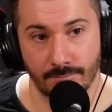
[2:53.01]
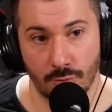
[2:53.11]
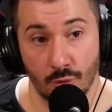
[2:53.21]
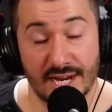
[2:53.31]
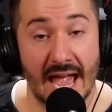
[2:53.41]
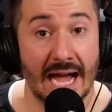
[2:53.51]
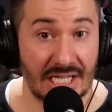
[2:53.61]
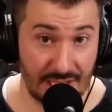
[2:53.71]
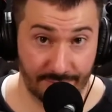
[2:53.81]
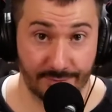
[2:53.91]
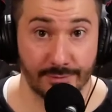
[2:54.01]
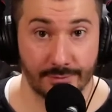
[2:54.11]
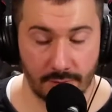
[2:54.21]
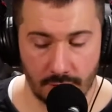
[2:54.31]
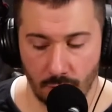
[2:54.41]
reactive
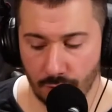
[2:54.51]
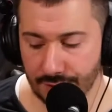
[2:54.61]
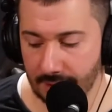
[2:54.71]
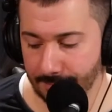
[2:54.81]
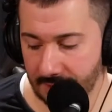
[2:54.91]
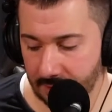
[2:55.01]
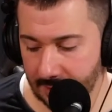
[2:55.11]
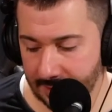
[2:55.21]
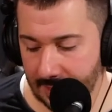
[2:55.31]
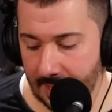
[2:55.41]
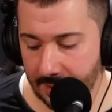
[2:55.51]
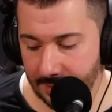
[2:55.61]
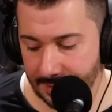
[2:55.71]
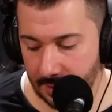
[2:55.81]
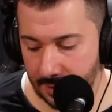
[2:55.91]
or something like that to